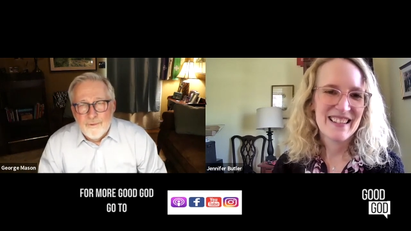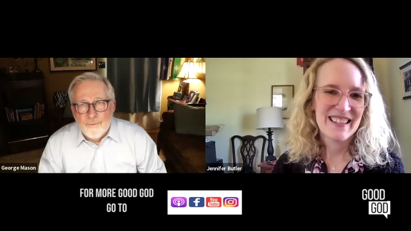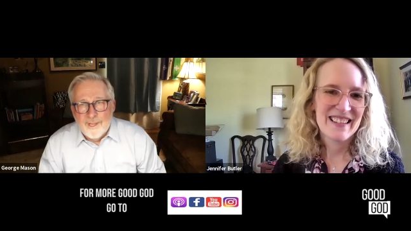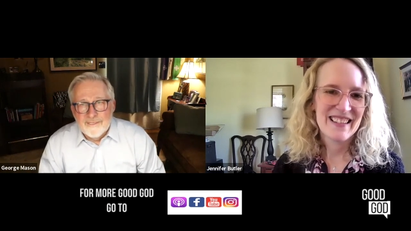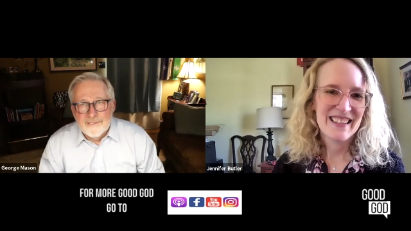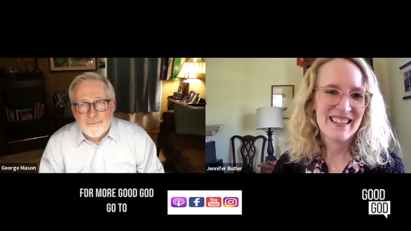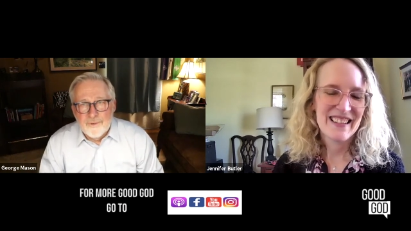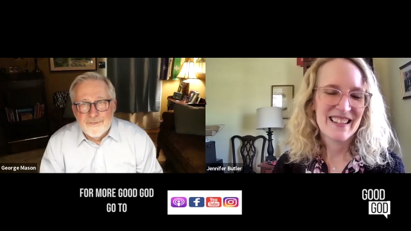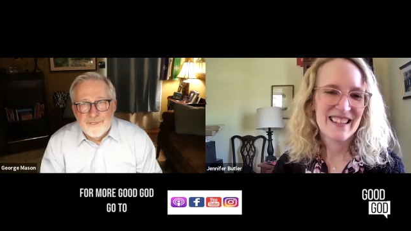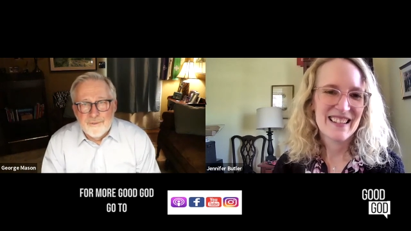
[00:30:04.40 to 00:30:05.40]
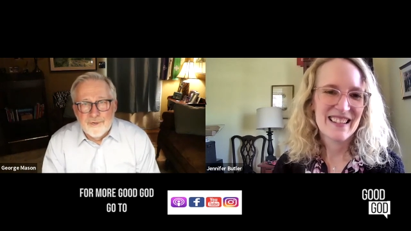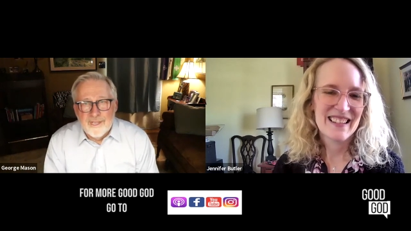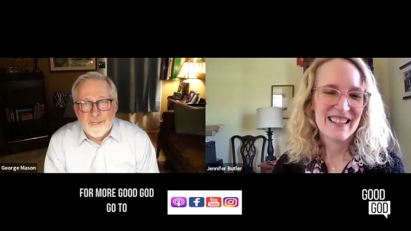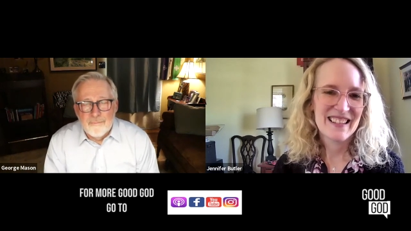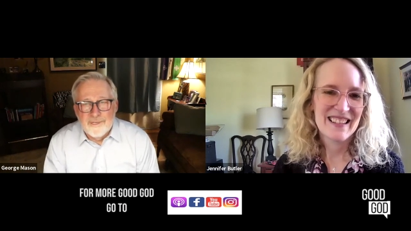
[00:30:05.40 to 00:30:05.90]
Speaker 1: ways in which you are
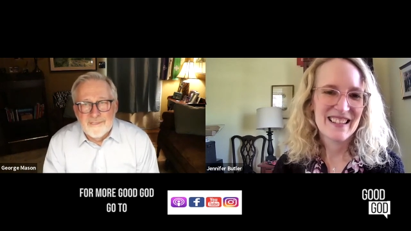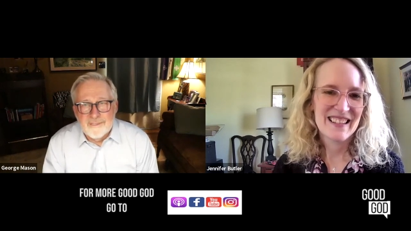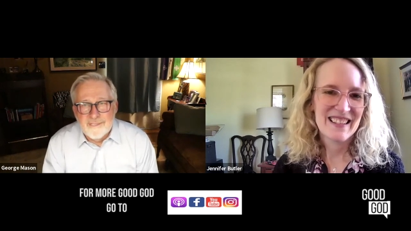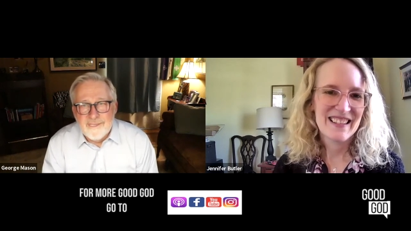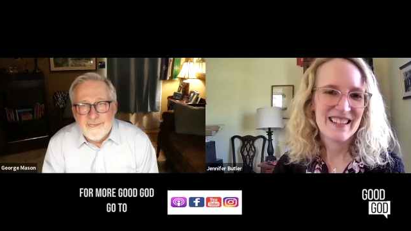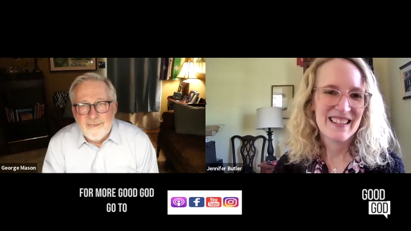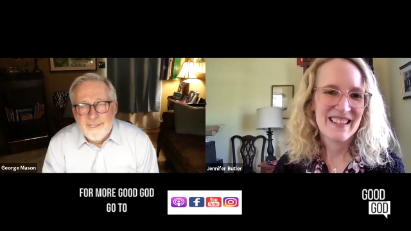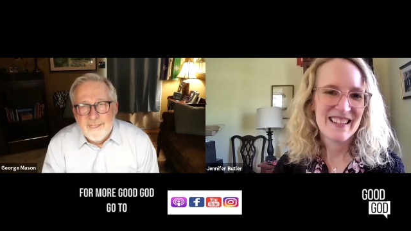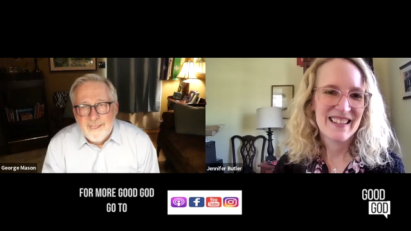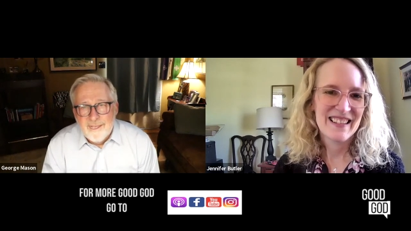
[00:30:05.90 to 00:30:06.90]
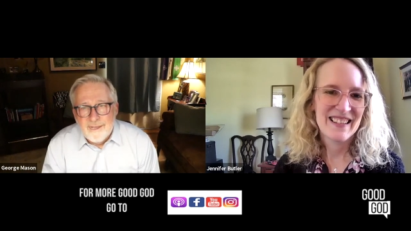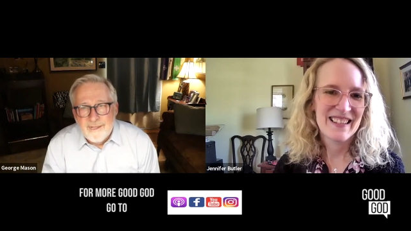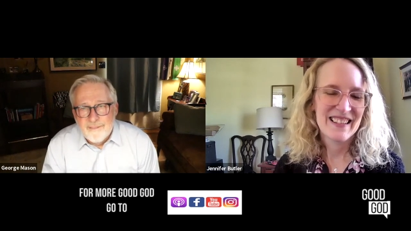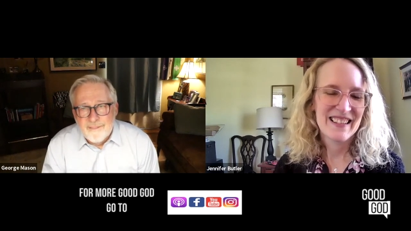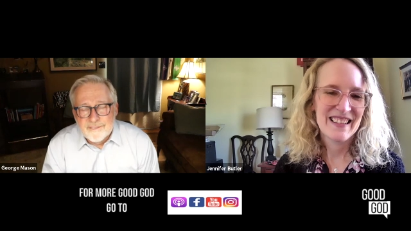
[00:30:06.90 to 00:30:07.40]
helping to lead
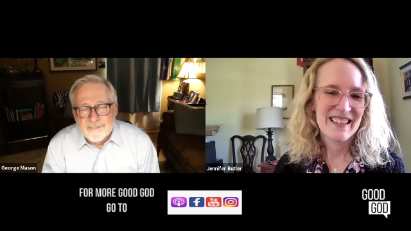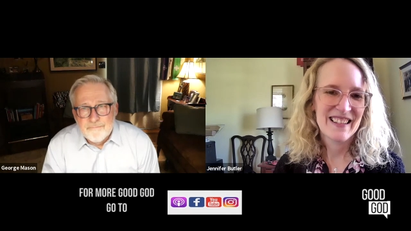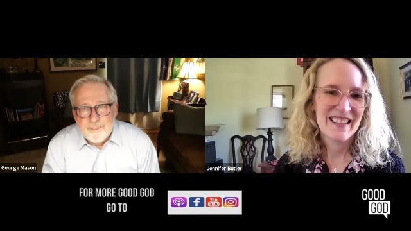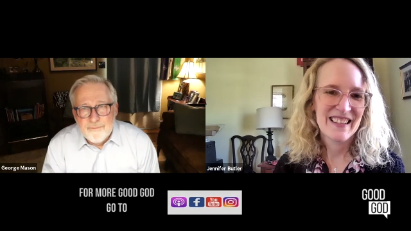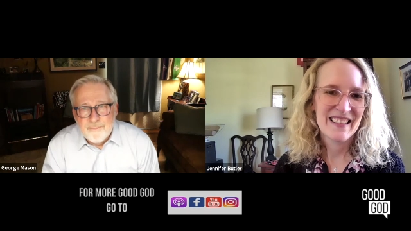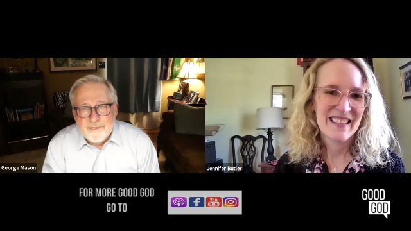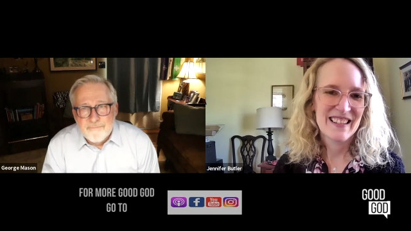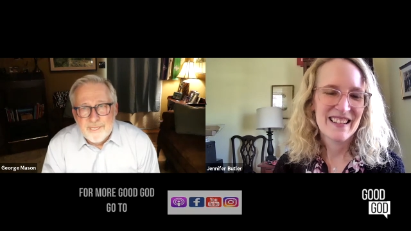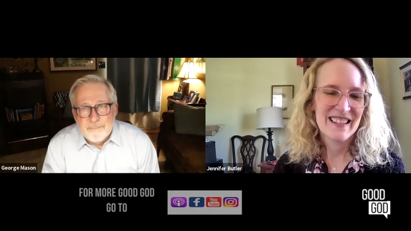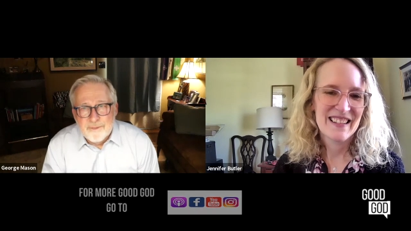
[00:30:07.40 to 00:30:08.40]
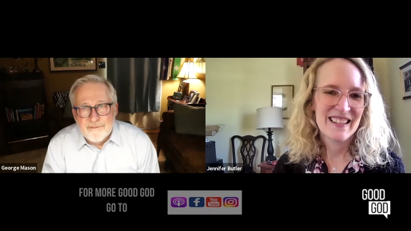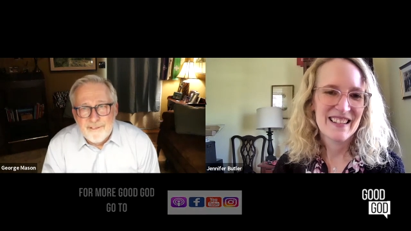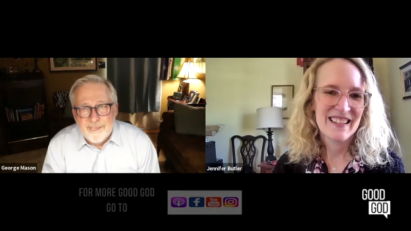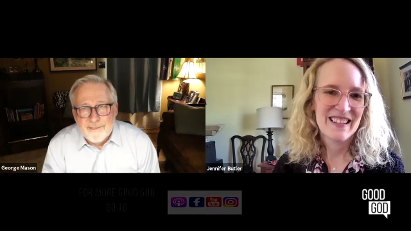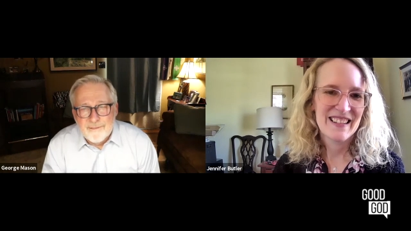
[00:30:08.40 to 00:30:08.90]
this movement of people of
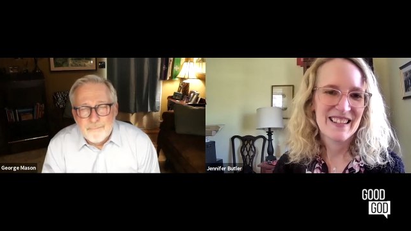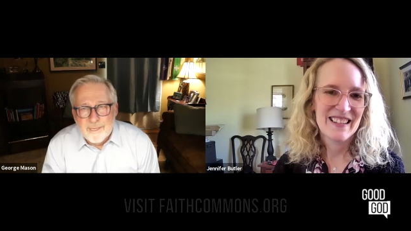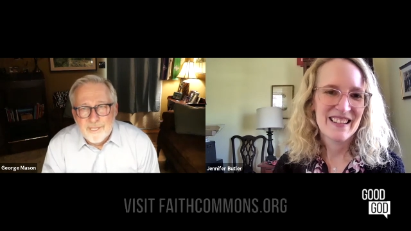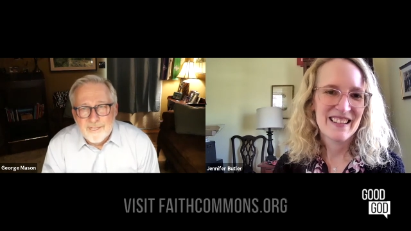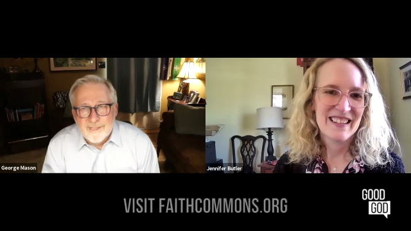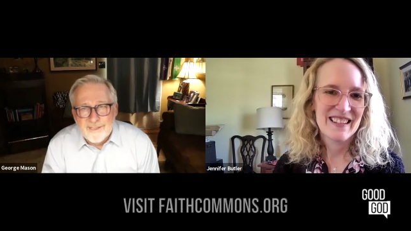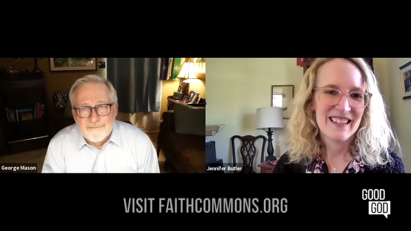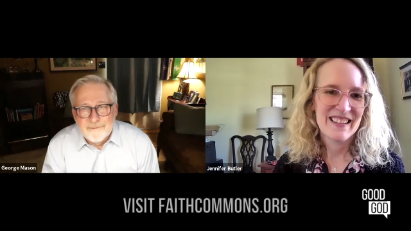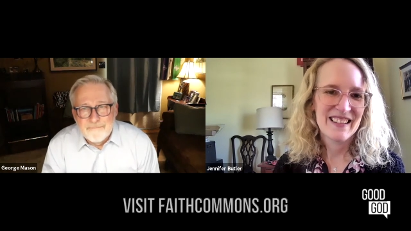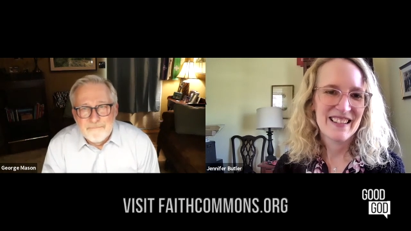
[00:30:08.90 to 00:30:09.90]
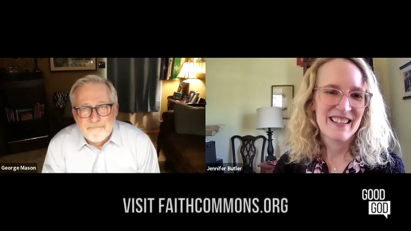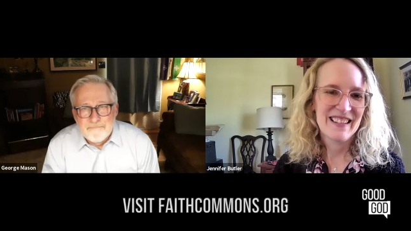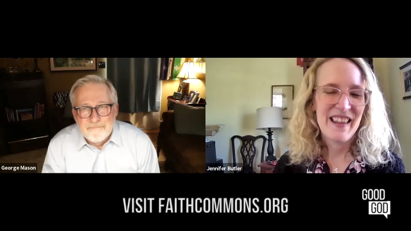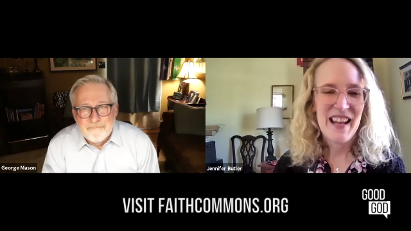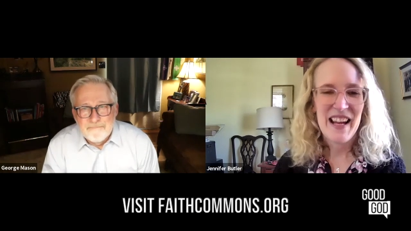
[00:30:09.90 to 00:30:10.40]
faith in public life.
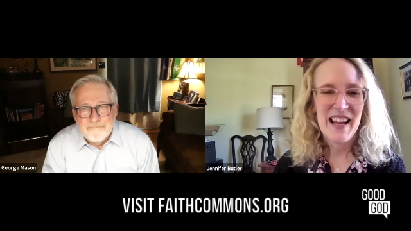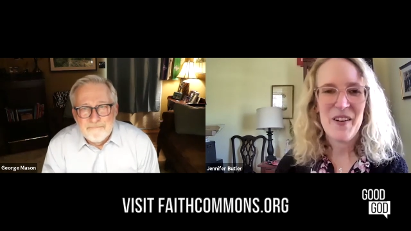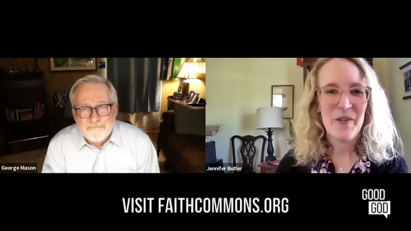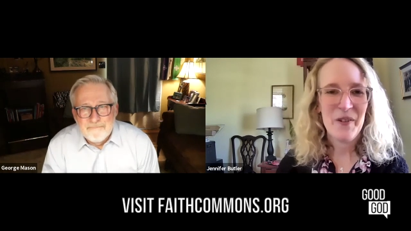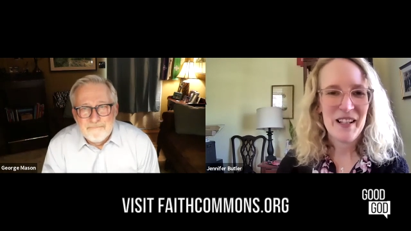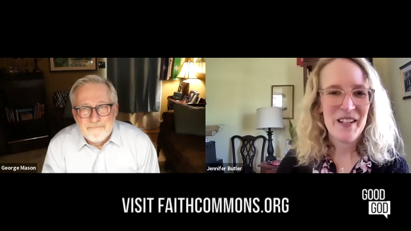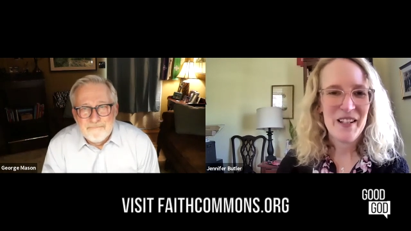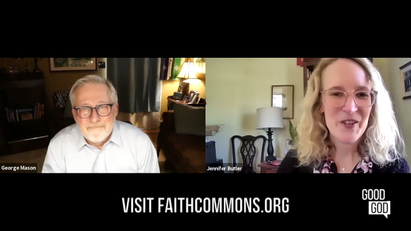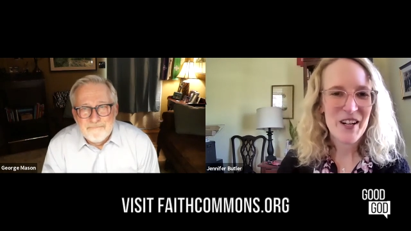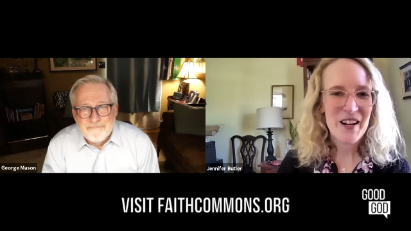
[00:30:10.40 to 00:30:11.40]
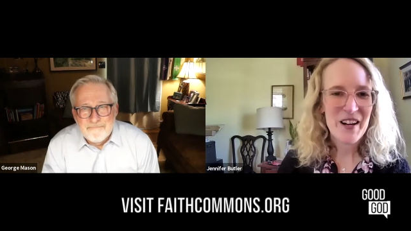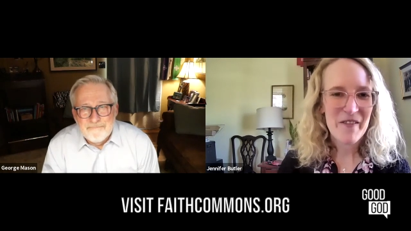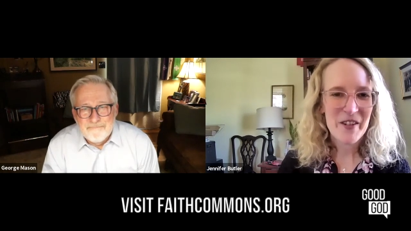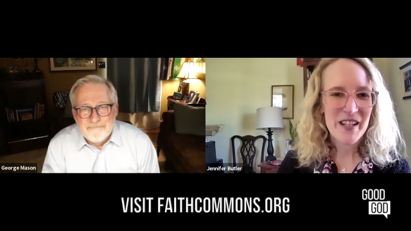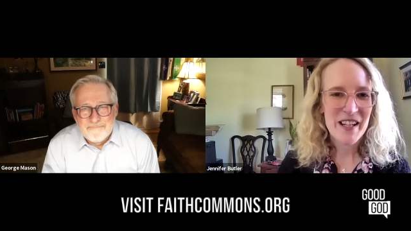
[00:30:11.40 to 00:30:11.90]
Speaker 2: Thank you. I really enjoyed our
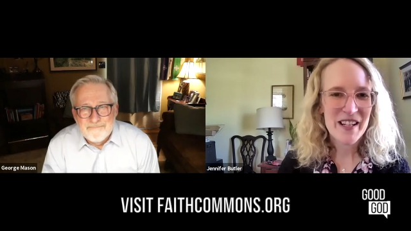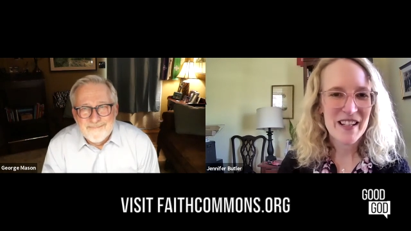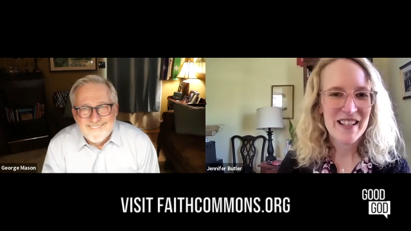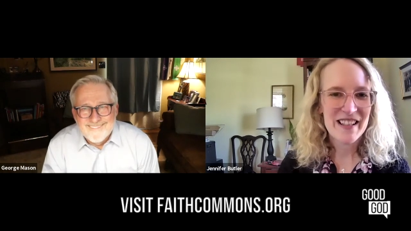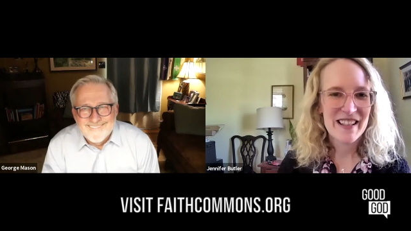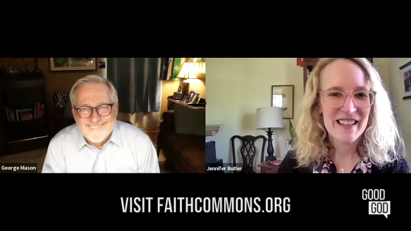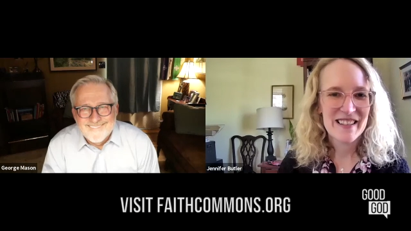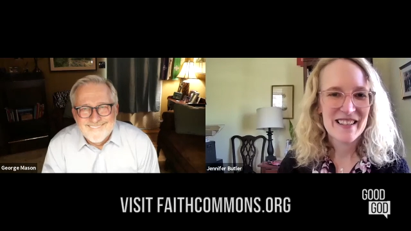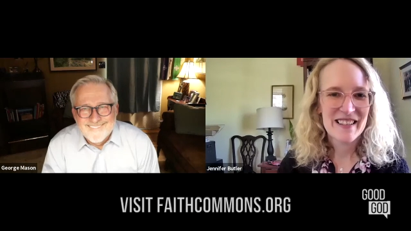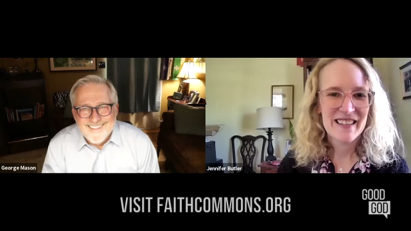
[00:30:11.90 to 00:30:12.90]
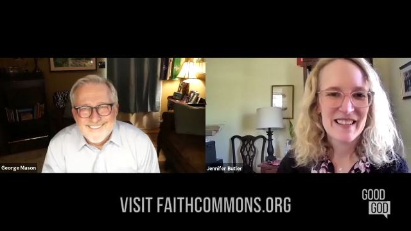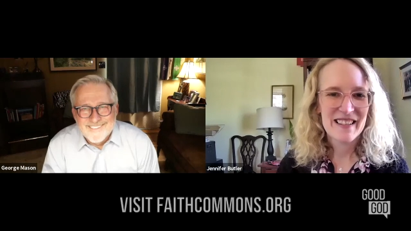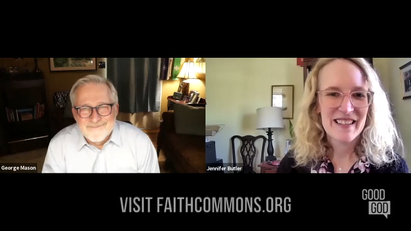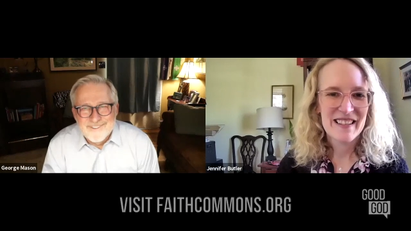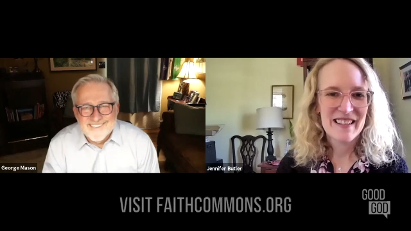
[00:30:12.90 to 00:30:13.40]
conversation.
Speaker 1: Thanks
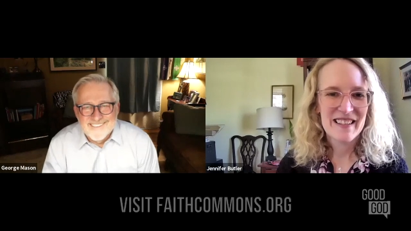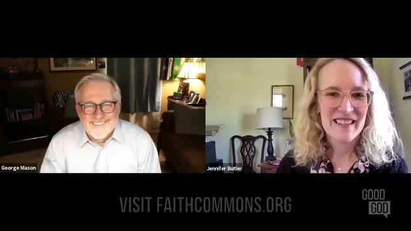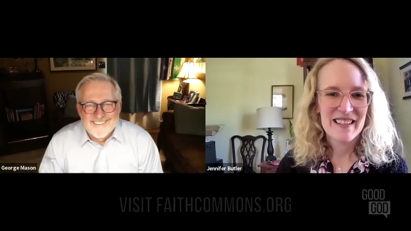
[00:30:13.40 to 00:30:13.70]
so much.